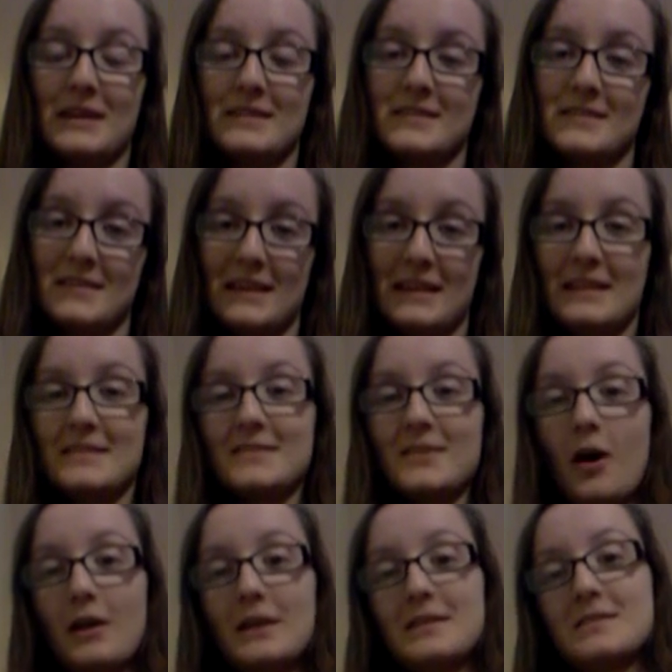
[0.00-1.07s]
it's
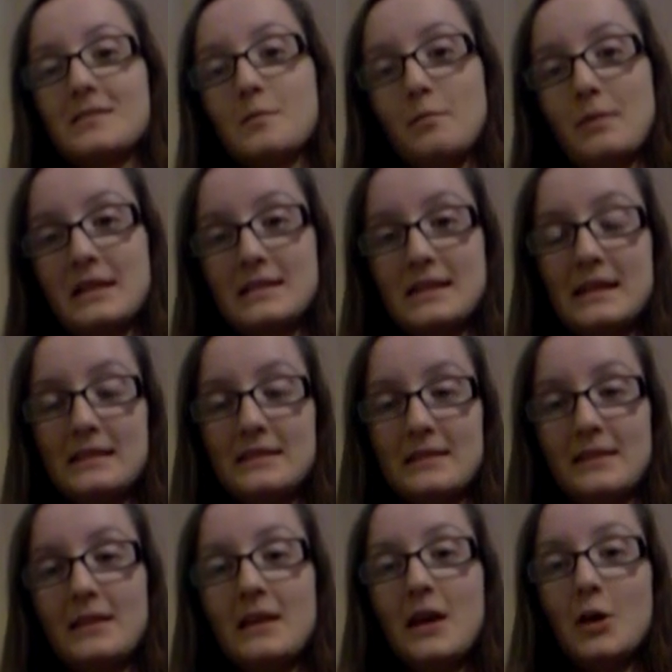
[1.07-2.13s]
done and submitted
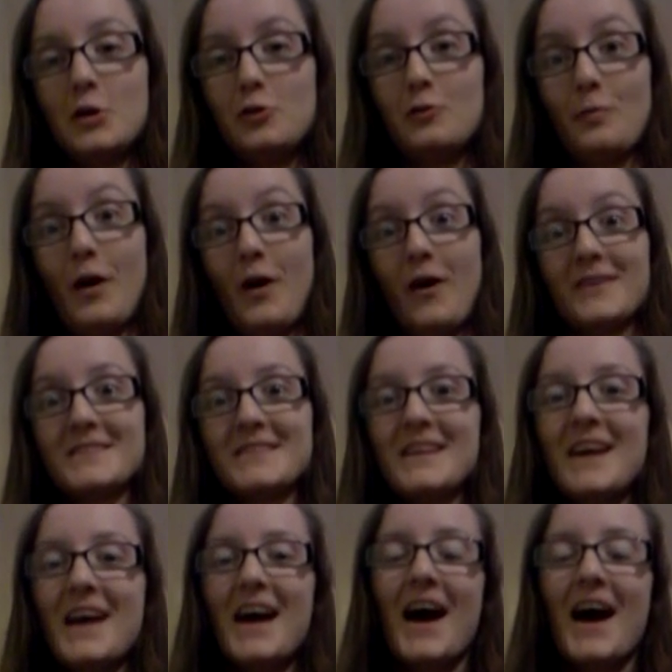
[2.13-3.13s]
and you've passed.